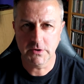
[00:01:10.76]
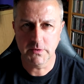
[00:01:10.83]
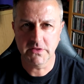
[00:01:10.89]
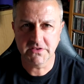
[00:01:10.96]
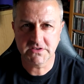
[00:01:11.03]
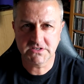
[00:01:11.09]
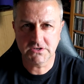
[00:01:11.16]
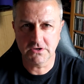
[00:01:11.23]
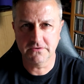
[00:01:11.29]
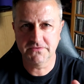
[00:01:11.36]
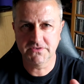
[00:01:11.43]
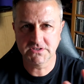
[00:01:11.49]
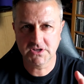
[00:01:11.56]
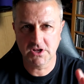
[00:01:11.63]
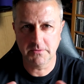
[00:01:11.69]
doing the stuff
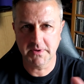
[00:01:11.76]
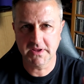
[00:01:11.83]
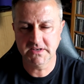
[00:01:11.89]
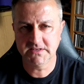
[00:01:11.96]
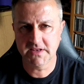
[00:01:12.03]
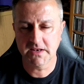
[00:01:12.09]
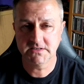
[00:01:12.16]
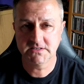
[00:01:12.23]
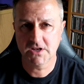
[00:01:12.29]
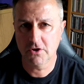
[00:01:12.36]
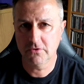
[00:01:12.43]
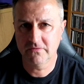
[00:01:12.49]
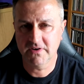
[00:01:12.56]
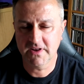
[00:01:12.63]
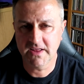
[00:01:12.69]
that's going to be condensed,
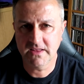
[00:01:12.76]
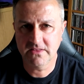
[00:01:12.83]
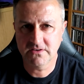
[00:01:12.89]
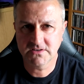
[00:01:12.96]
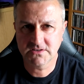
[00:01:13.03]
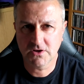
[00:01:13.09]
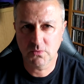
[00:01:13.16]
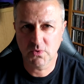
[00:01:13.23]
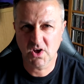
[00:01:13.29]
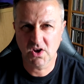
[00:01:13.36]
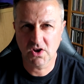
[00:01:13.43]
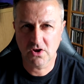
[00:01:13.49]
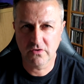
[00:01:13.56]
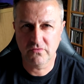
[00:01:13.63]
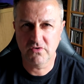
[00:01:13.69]
hopefully, that's we're going
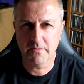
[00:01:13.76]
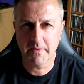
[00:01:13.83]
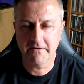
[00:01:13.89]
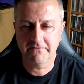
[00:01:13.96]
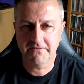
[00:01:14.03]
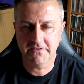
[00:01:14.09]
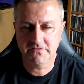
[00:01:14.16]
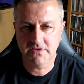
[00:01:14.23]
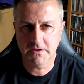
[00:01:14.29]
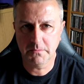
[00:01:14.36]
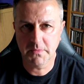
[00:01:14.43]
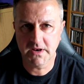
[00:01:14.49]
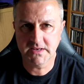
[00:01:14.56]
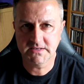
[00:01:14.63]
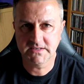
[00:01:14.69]
to cover in about 15
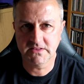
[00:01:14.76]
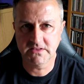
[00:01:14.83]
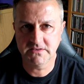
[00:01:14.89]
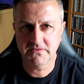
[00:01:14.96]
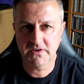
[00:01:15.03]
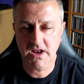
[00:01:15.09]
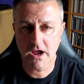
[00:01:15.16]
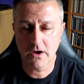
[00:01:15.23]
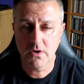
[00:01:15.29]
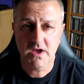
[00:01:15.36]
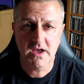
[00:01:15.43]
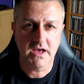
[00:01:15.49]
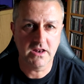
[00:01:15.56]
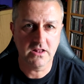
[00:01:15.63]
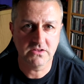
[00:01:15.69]
minutes in this video,
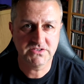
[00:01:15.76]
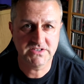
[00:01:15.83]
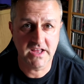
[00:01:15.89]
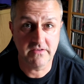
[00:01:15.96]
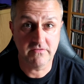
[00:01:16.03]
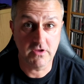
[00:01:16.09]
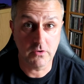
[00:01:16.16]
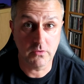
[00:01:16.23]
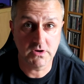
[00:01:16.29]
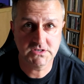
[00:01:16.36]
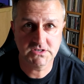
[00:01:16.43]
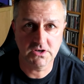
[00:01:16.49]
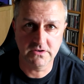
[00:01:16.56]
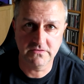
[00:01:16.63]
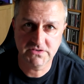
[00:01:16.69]
and it'll save you a
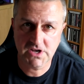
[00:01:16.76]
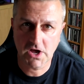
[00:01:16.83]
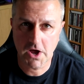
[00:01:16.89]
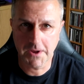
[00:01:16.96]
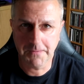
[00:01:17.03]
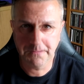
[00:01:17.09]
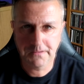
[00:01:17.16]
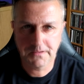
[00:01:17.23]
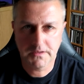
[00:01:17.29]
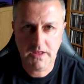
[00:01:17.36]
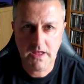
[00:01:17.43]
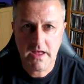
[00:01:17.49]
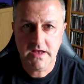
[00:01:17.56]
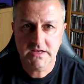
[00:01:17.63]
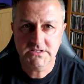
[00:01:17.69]
ton of time.
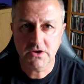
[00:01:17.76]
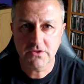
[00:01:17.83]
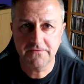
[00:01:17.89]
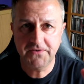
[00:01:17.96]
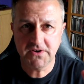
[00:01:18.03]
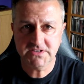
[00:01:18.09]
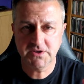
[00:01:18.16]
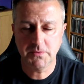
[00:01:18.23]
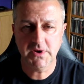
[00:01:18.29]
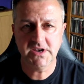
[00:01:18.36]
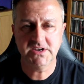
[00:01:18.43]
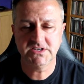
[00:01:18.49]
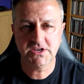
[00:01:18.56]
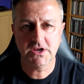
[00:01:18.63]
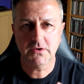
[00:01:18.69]
So the first thing we
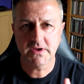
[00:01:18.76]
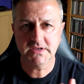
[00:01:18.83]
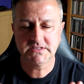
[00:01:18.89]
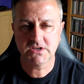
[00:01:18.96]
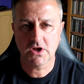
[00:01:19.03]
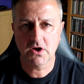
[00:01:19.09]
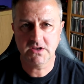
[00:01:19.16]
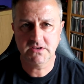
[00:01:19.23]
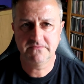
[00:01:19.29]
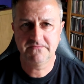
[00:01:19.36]
need to do is start